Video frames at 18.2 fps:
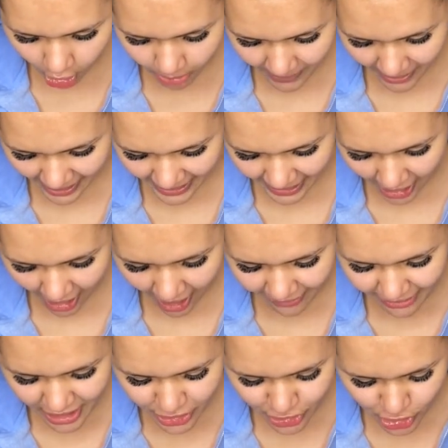my God,
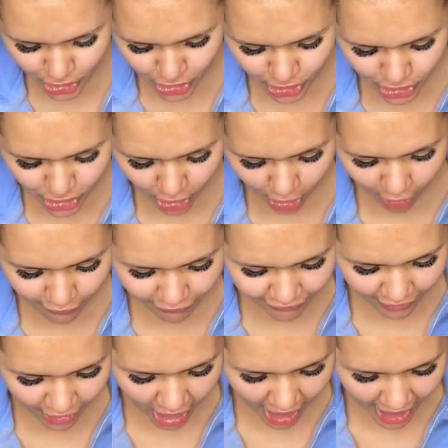these are so
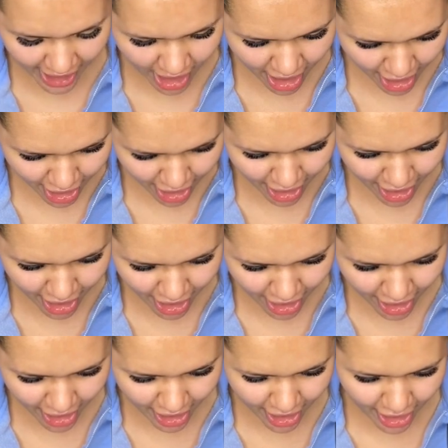
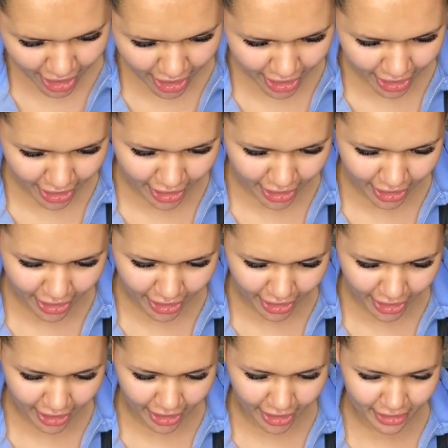
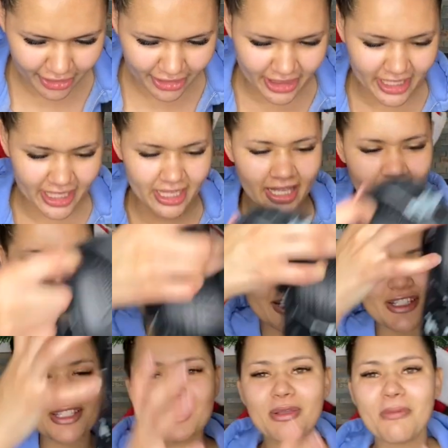fire.
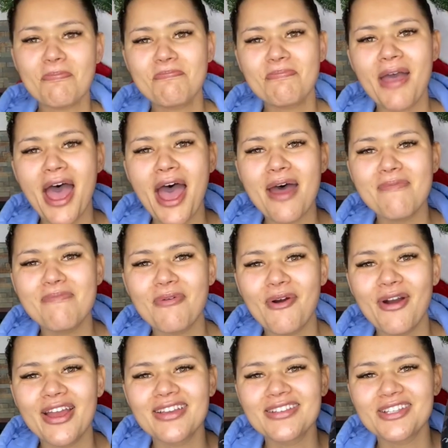These bad
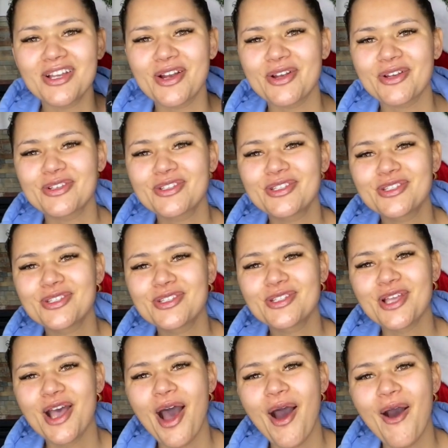boys are
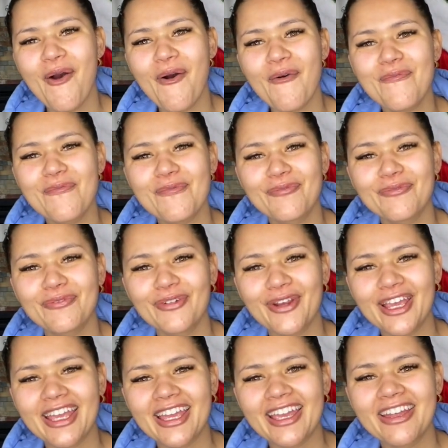so
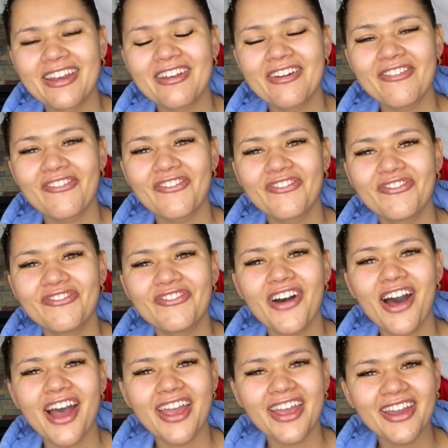freaking
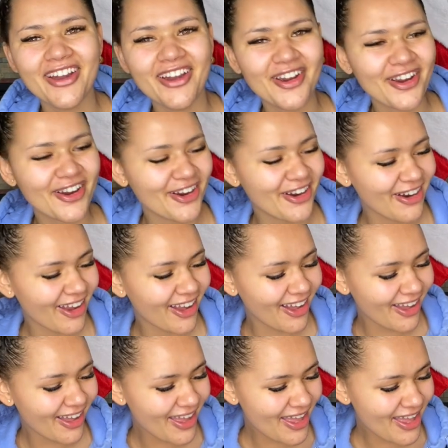
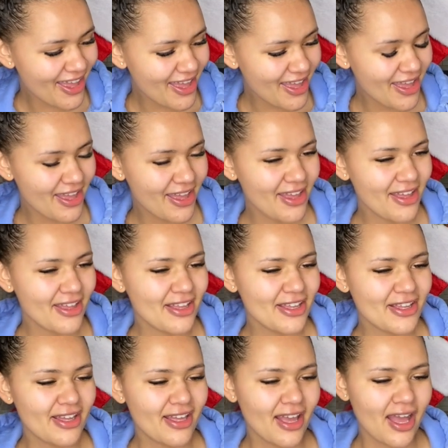fire.
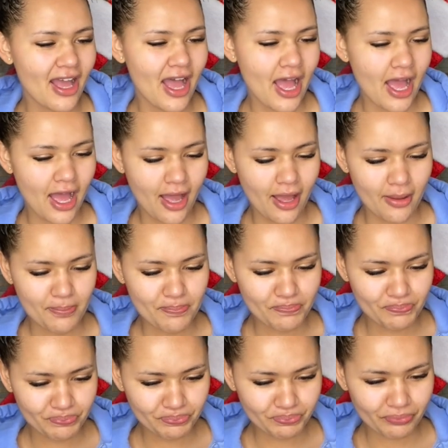
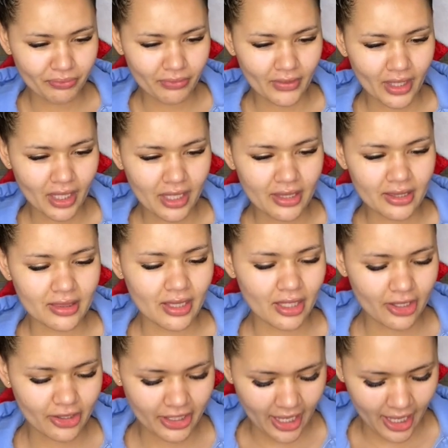Um.
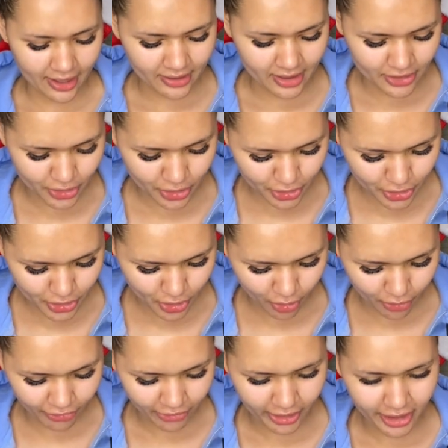Yeah, these are
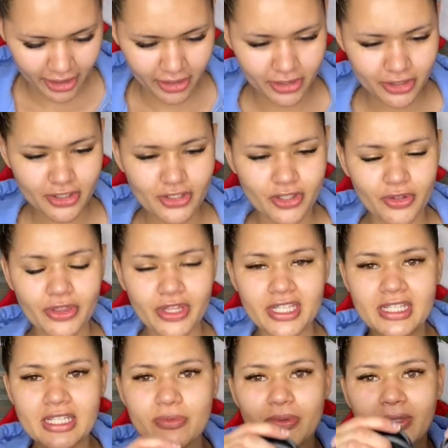so fire. So
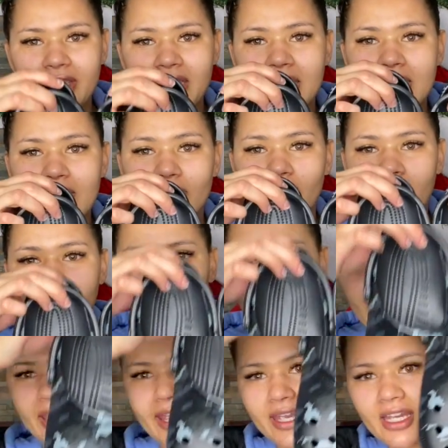this is what these look
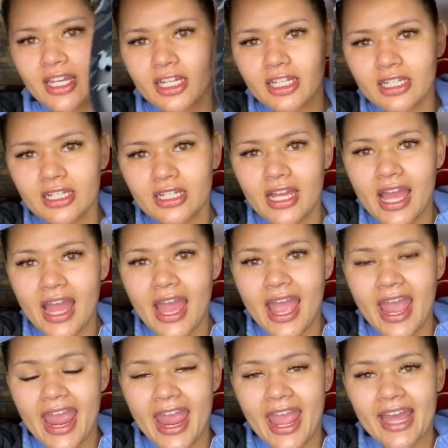like,
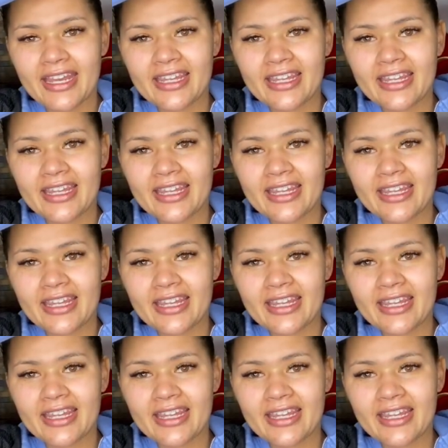and